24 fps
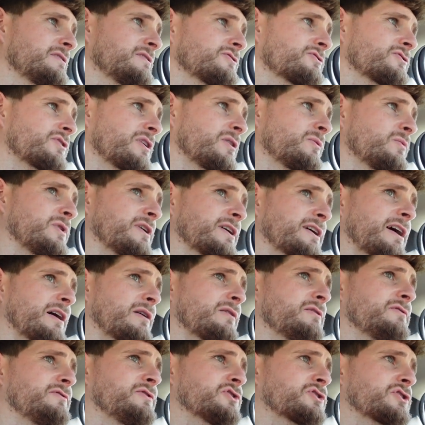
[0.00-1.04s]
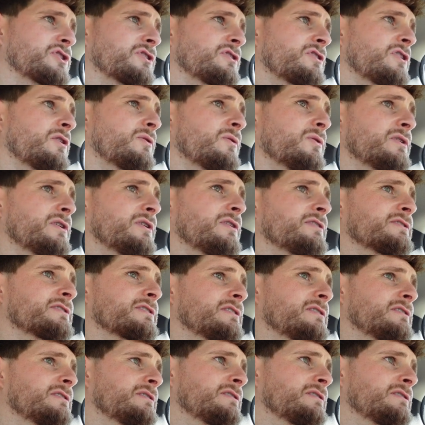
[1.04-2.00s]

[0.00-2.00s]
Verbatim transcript: trying to work out if you should go or not.